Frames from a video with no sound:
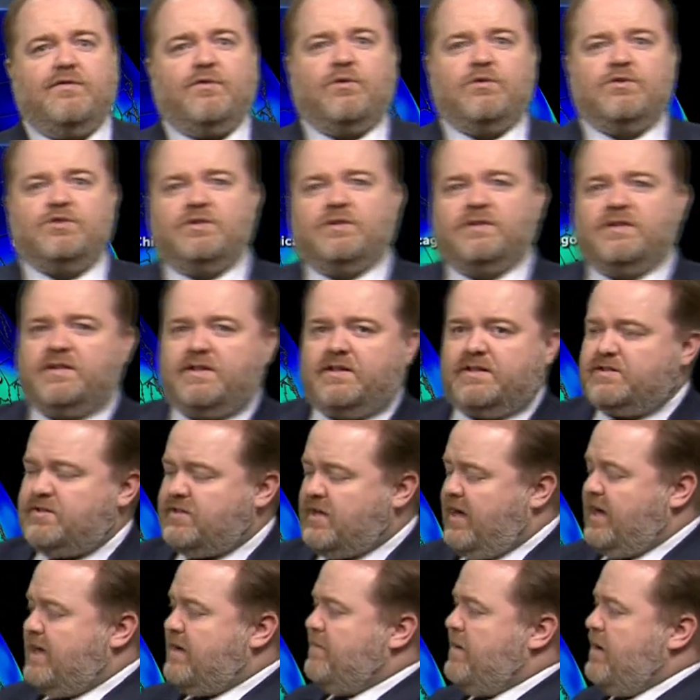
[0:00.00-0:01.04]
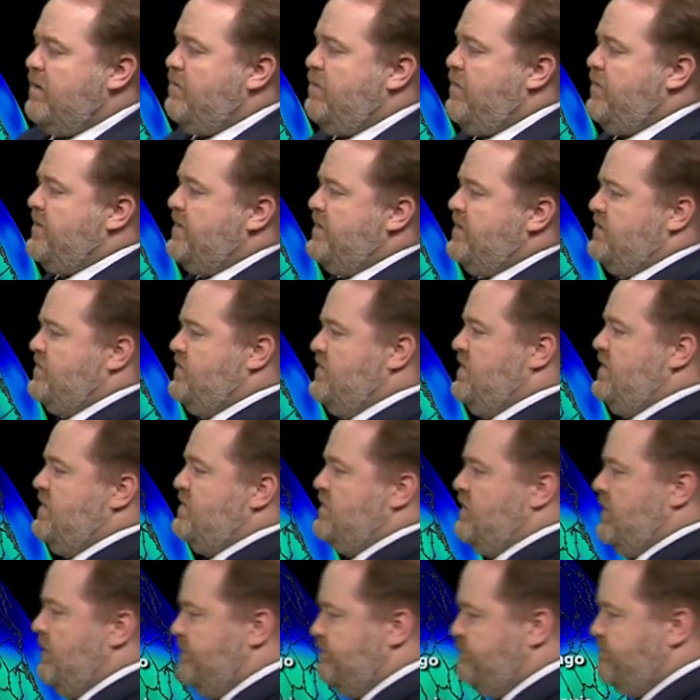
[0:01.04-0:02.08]
unfortunately. Let's talk about when we could see
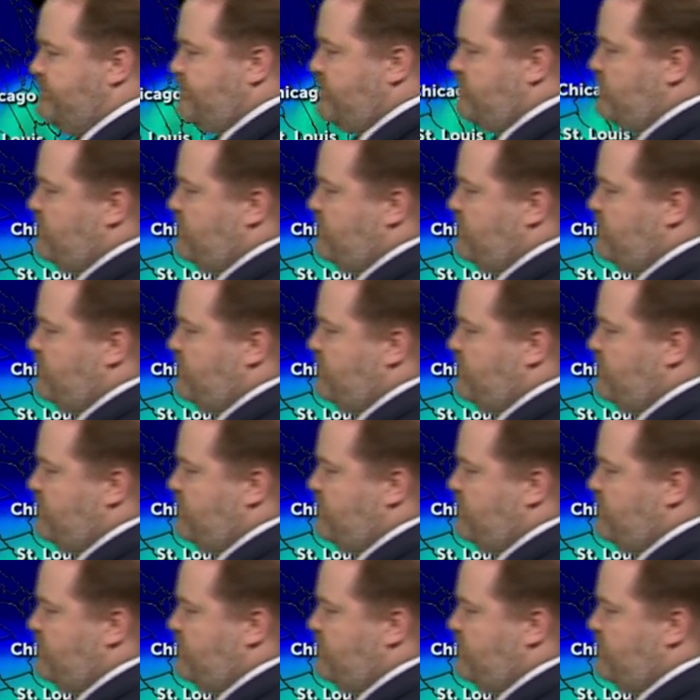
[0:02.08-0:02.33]
some.